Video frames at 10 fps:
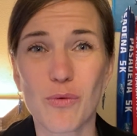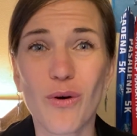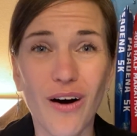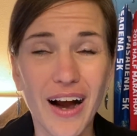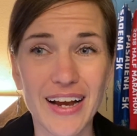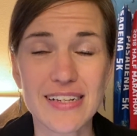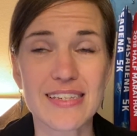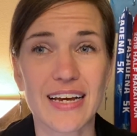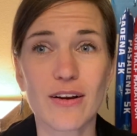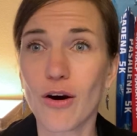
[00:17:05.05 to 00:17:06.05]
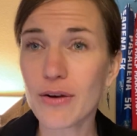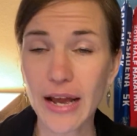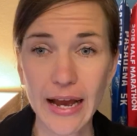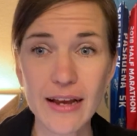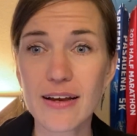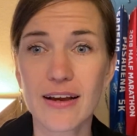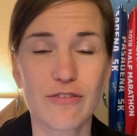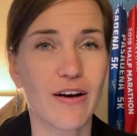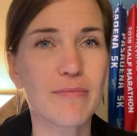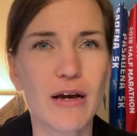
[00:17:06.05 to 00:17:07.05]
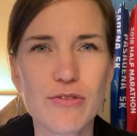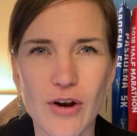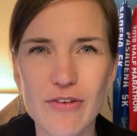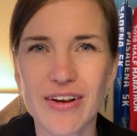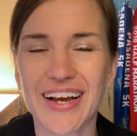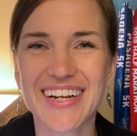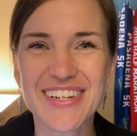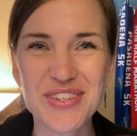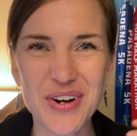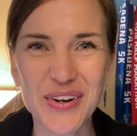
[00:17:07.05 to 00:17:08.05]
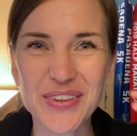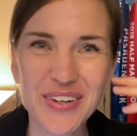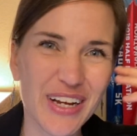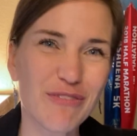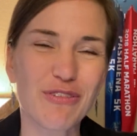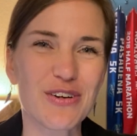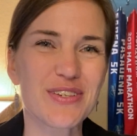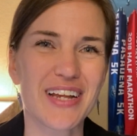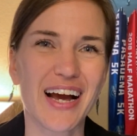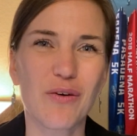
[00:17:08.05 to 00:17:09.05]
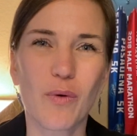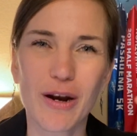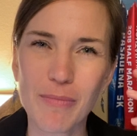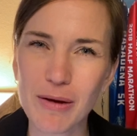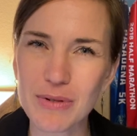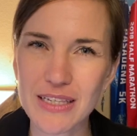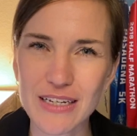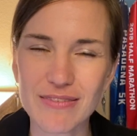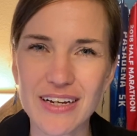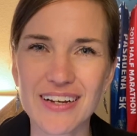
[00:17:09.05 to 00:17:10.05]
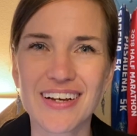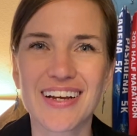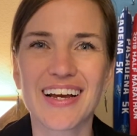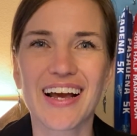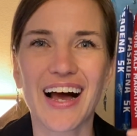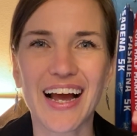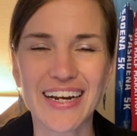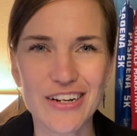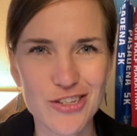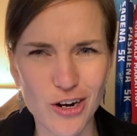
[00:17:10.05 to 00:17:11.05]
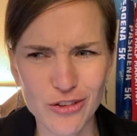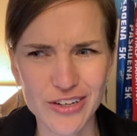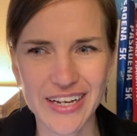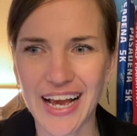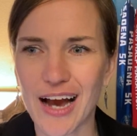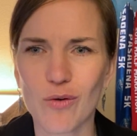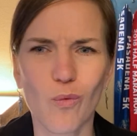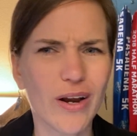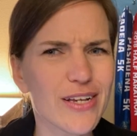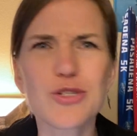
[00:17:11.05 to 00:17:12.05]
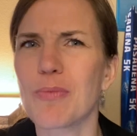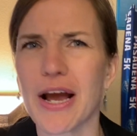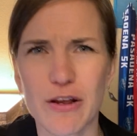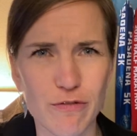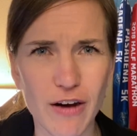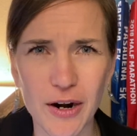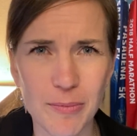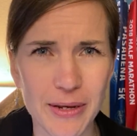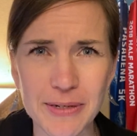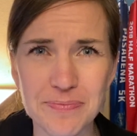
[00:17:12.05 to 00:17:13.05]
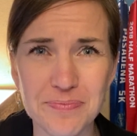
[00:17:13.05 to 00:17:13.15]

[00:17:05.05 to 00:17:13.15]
Well, I said, okay, if I'm not thriving, I need to start looking first at what am I believing? I need to start looking at what is my environment?